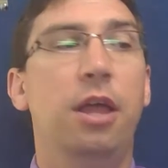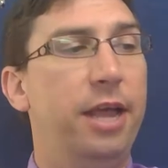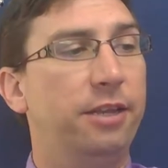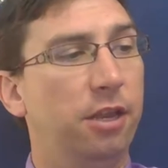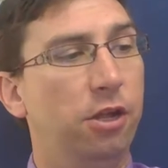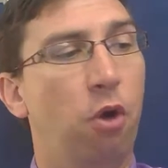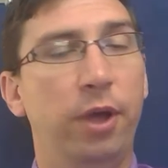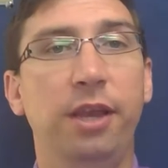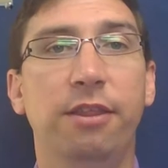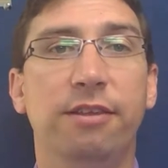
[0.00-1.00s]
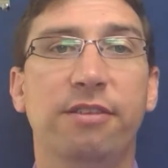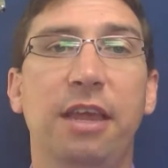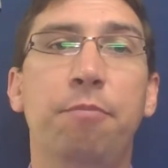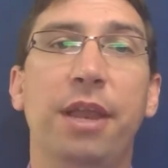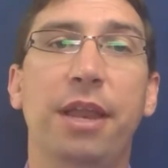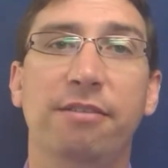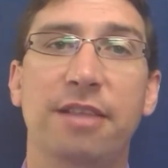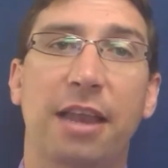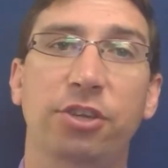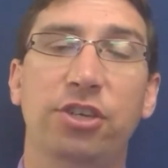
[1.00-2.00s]
It's going to go into the skin, but it's
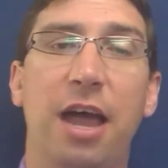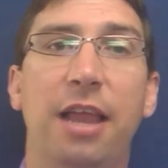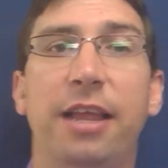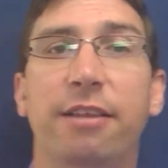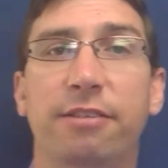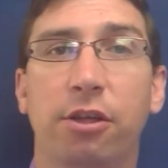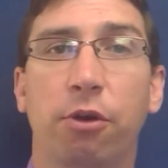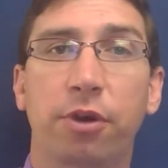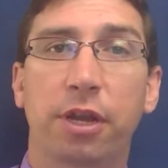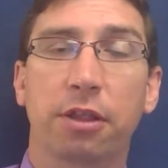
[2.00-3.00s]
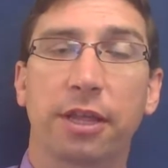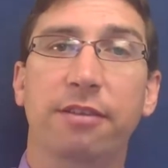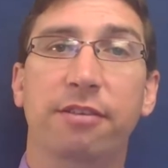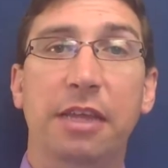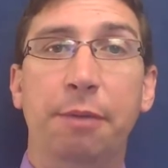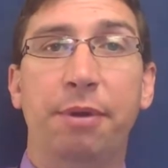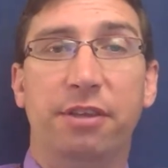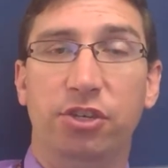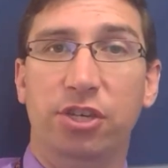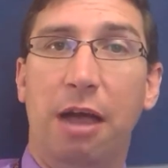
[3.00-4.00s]
not a shot. It doesn't go nearly as deep as
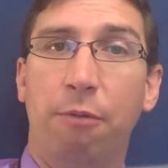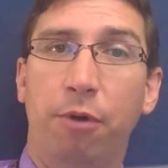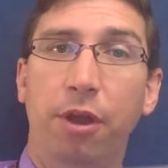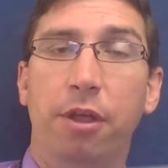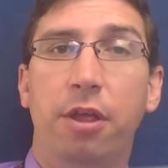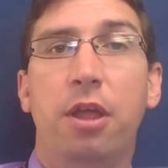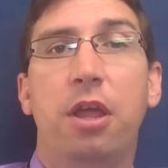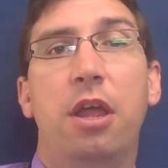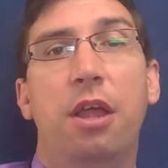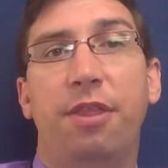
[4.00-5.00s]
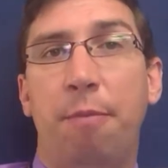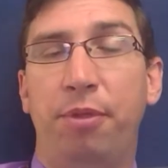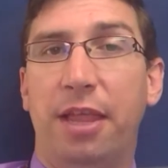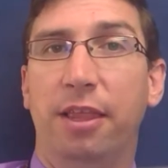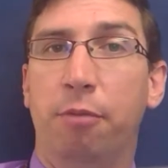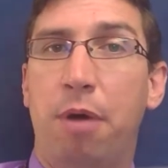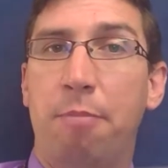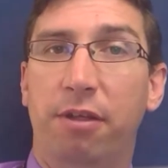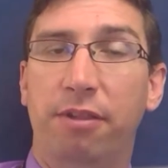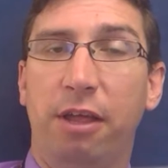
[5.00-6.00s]
a shot would. They put that little
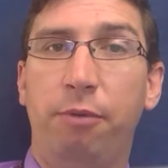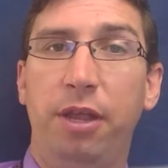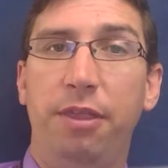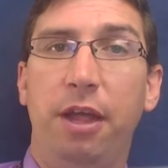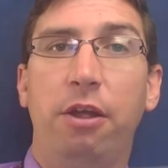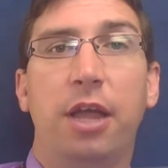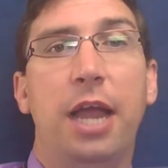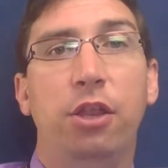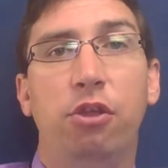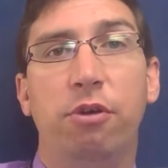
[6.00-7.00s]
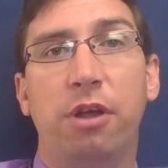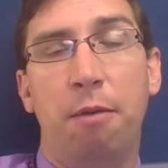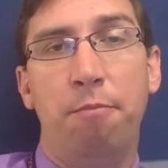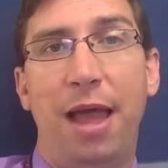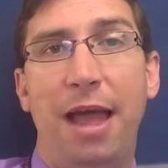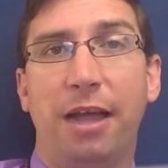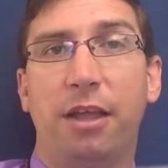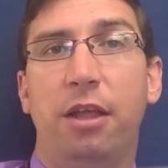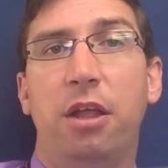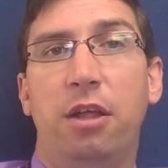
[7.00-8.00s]
bubble of liquid in there, and you come
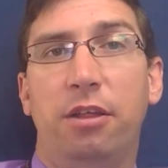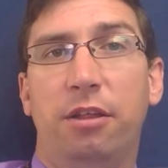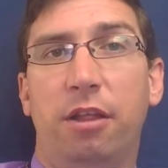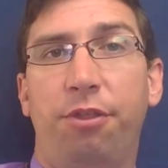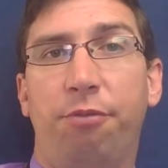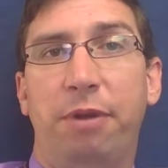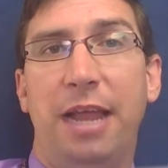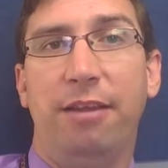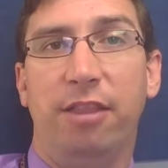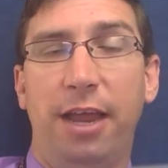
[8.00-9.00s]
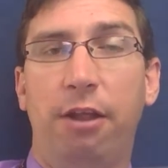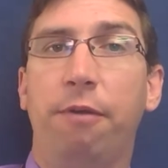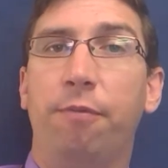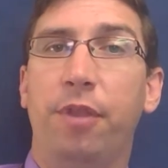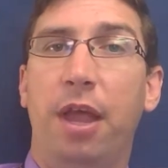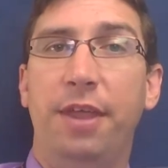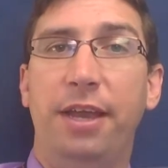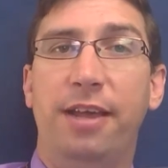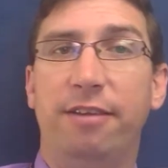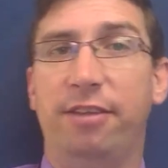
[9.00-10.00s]
back 3 days later, and they
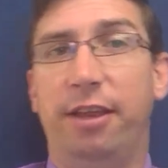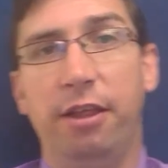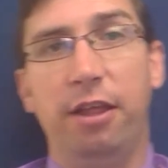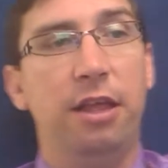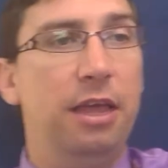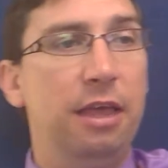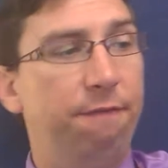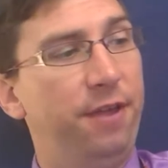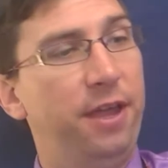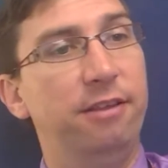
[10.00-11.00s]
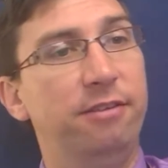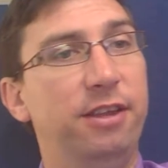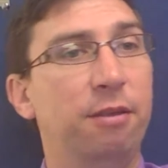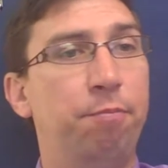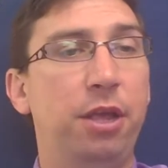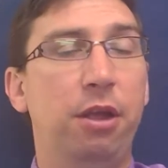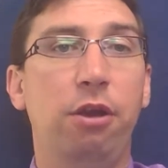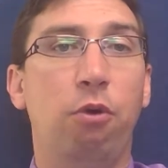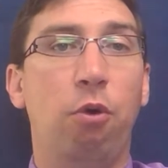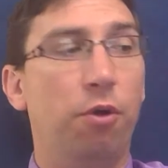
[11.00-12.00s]
test it. If it has
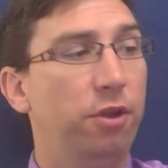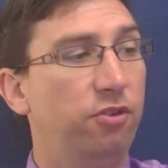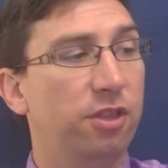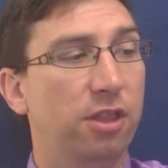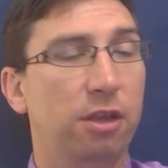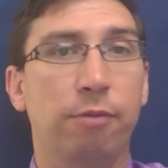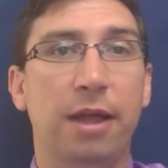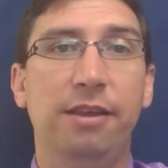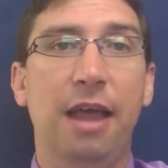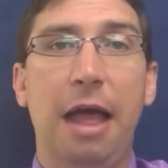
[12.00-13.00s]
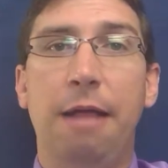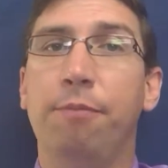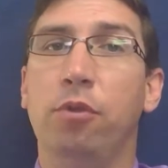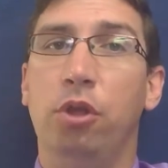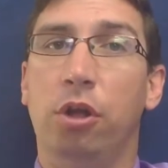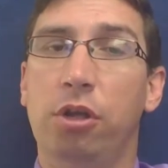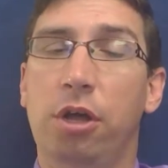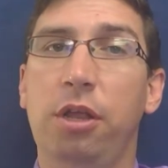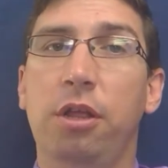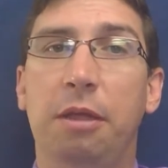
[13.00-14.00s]
disappeared or there's just a little red dot, you're
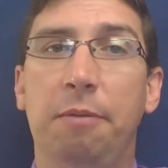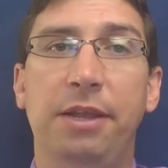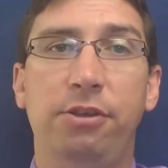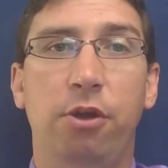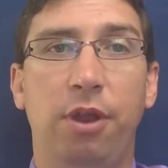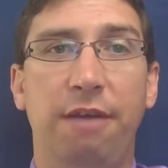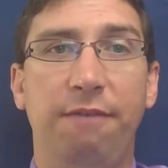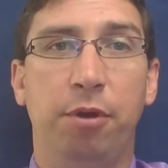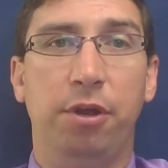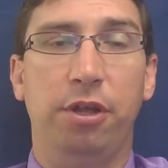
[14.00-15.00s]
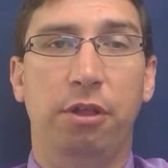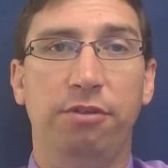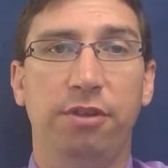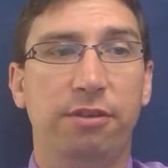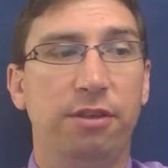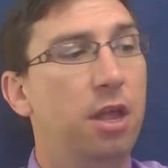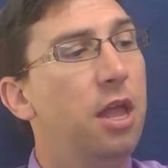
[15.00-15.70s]
good. It means you don't have tuberculosis.